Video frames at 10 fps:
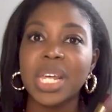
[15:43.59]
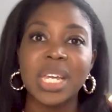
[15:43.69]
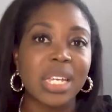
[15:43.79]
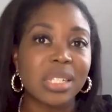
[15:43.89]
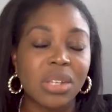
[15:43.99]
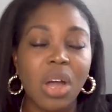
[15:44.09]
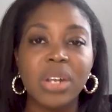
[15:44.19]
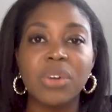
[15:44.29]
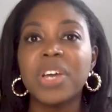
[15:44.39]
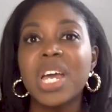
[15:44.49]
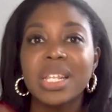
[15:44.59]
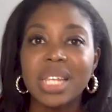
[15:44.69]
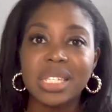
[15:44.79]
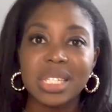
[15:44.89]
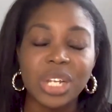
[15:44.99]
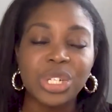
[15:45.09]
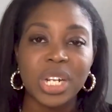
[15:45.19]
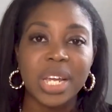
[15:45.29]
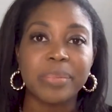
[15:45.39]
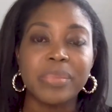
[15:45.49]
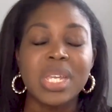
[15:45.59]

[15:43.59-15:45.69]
they get sign off, they schedule it.